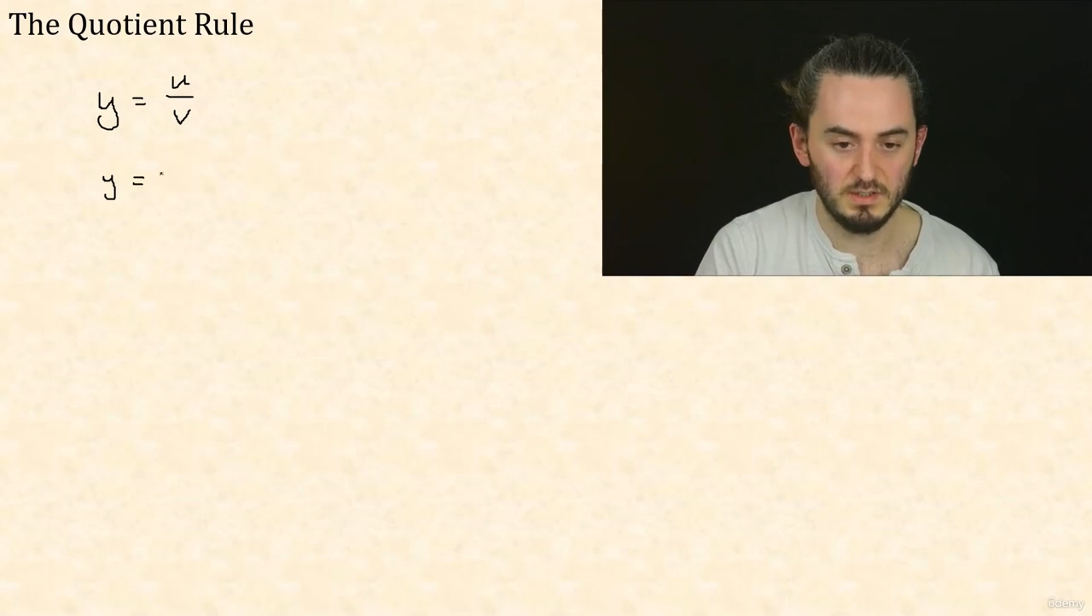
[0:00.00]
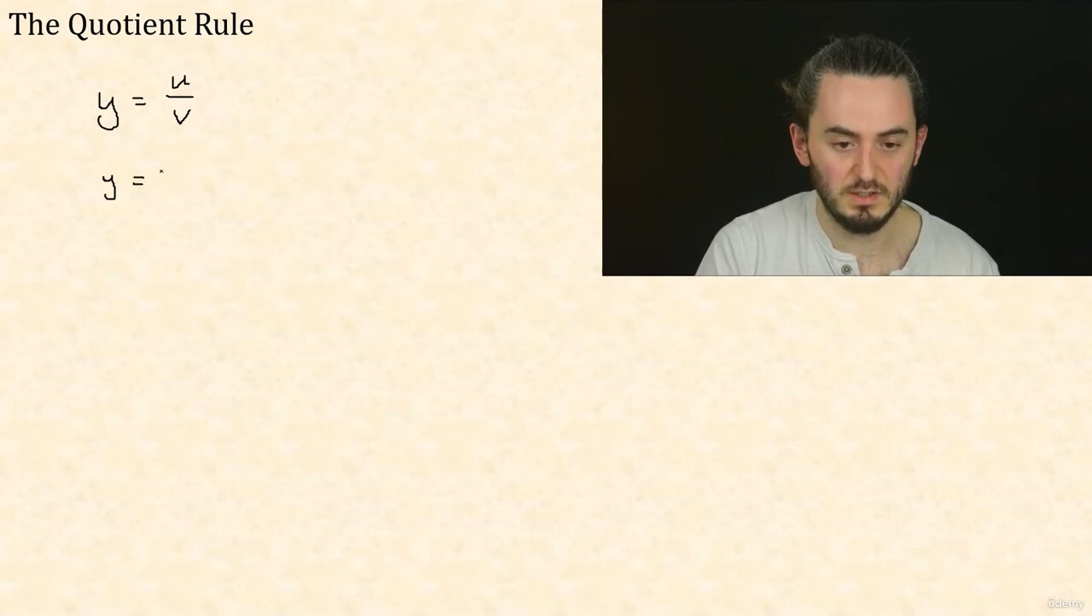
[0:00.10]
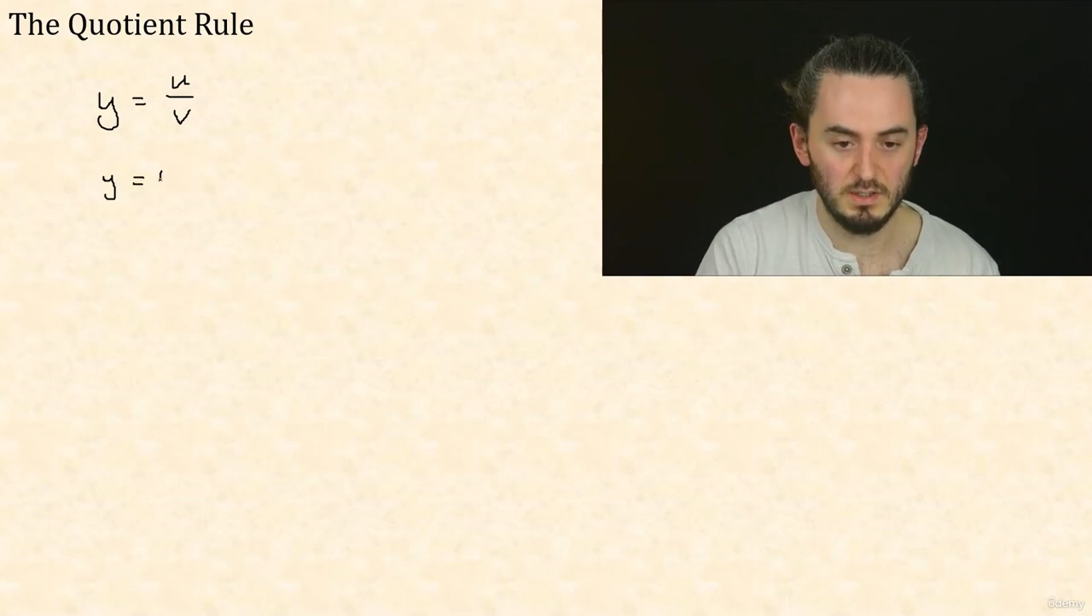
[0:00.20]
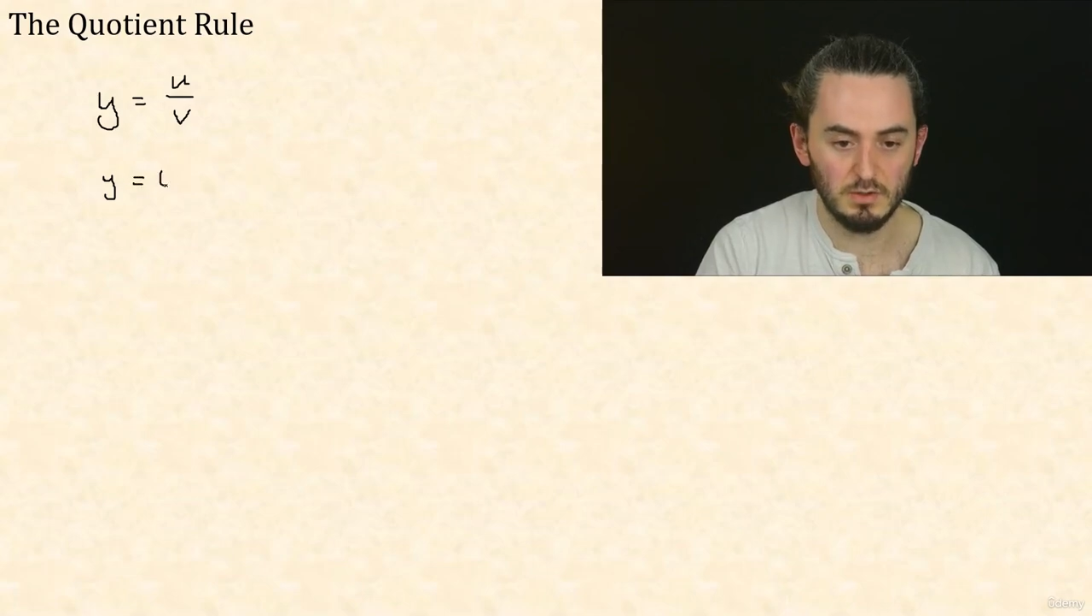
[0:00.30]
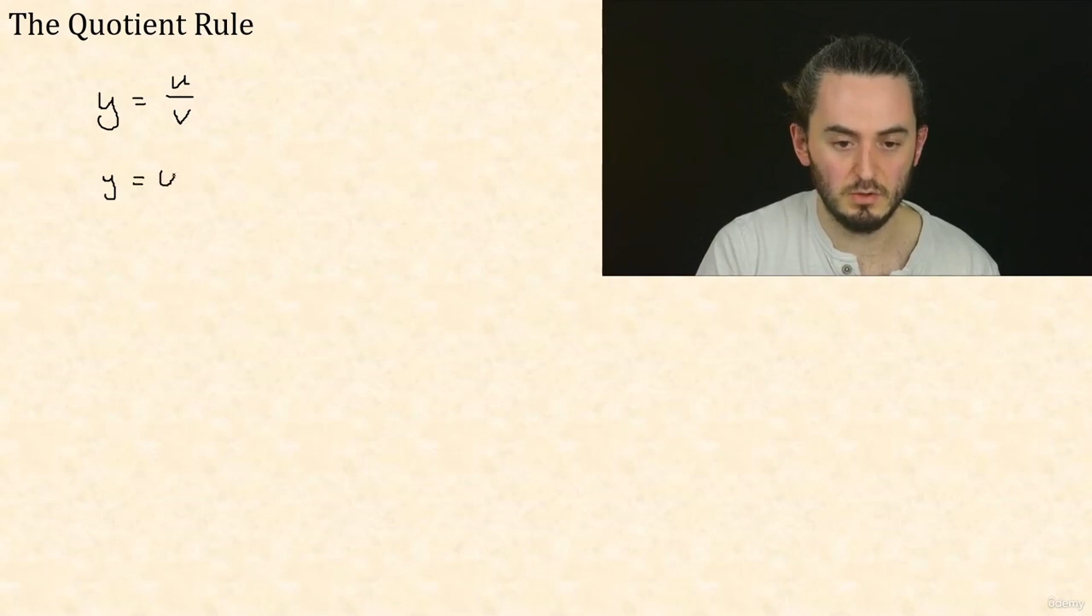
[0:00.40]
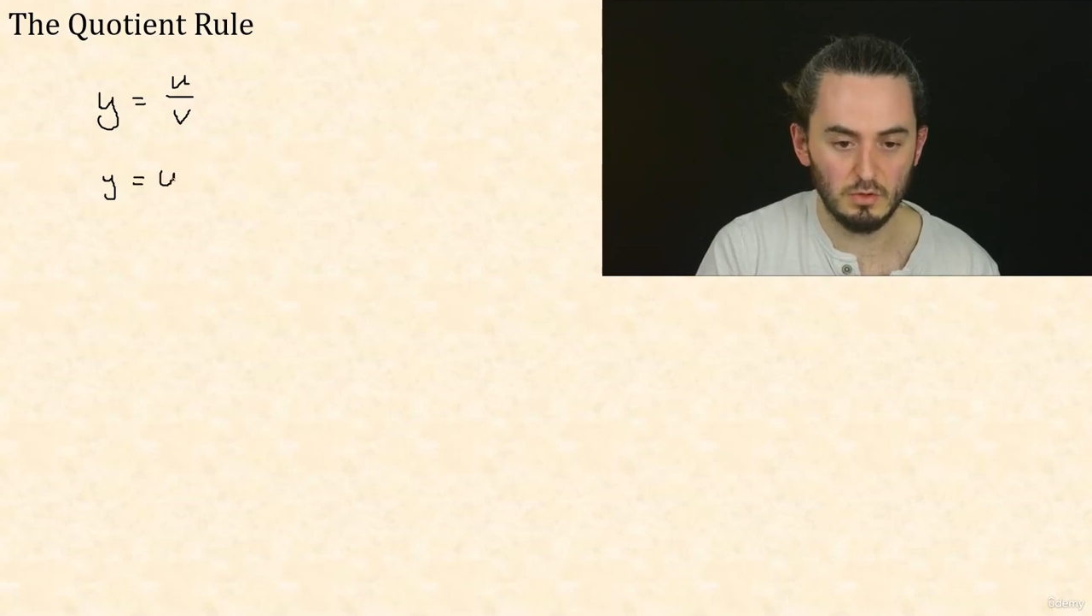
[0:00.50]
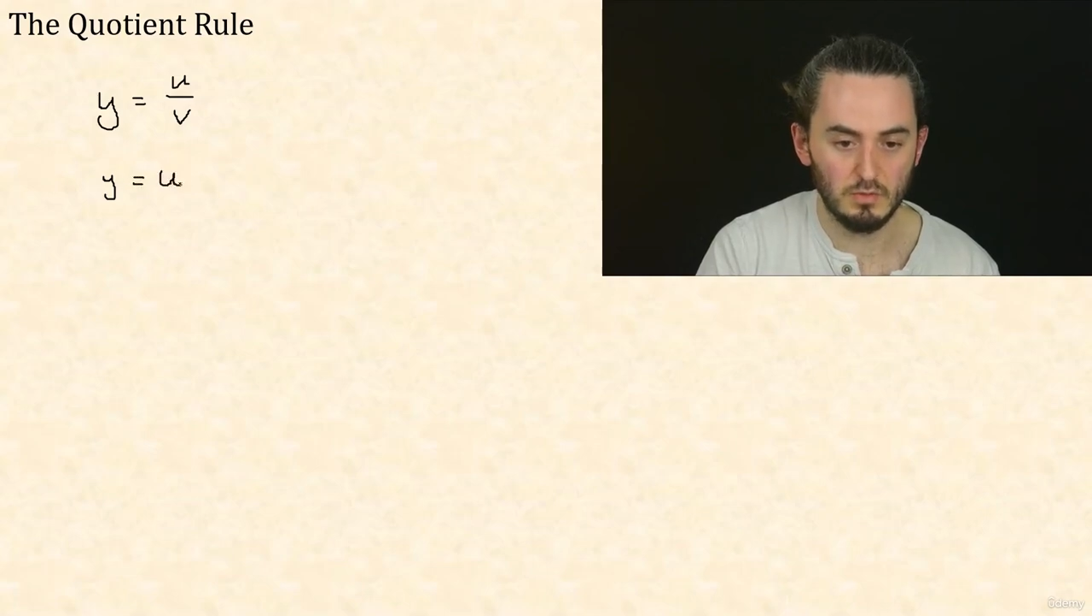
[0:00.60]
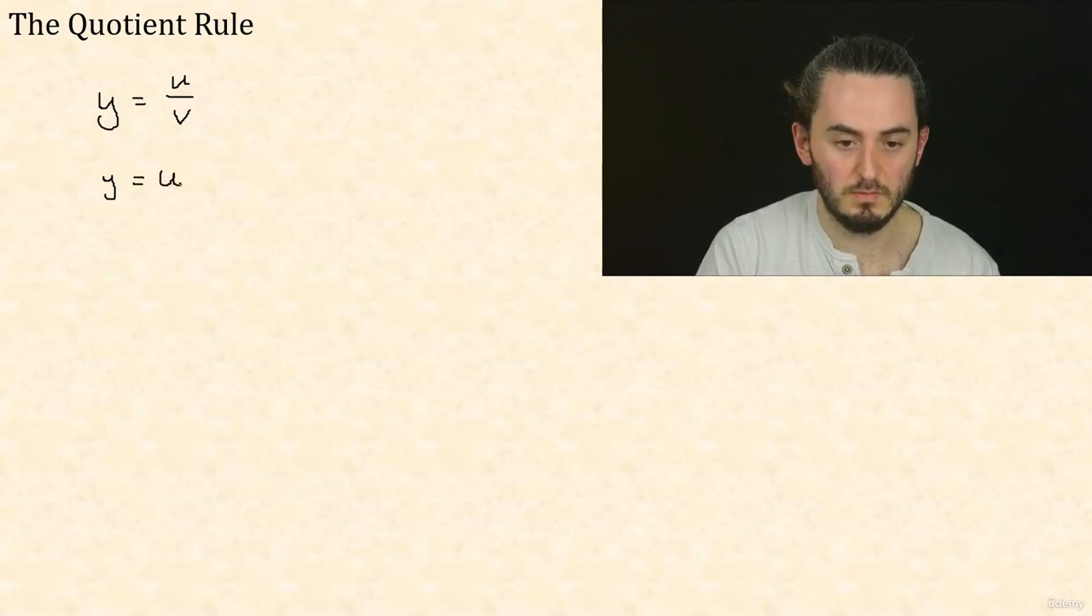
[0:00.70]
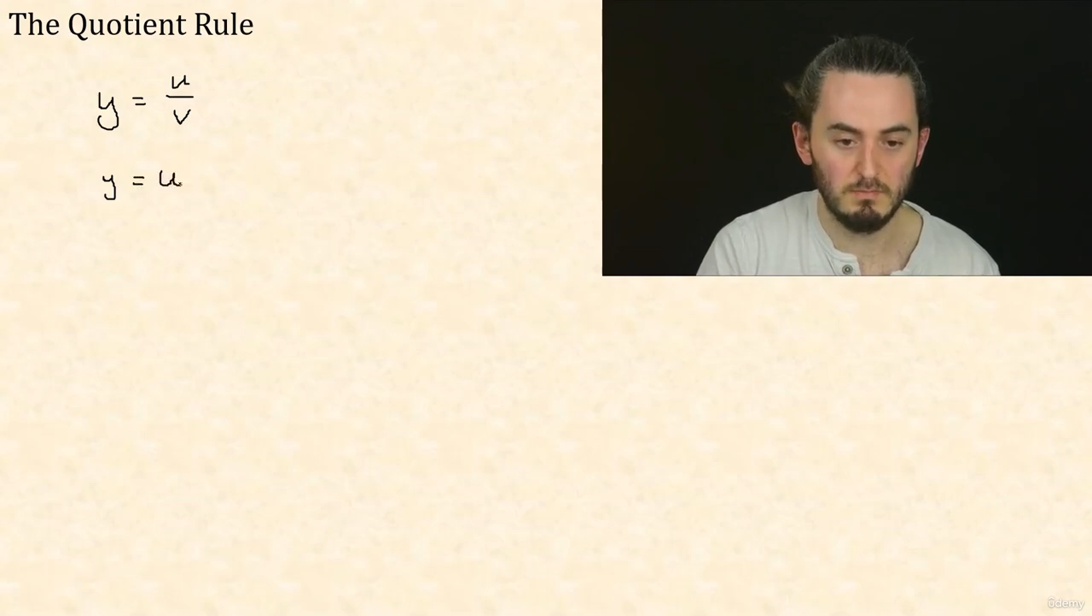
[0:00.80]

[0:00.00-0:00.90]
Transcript: u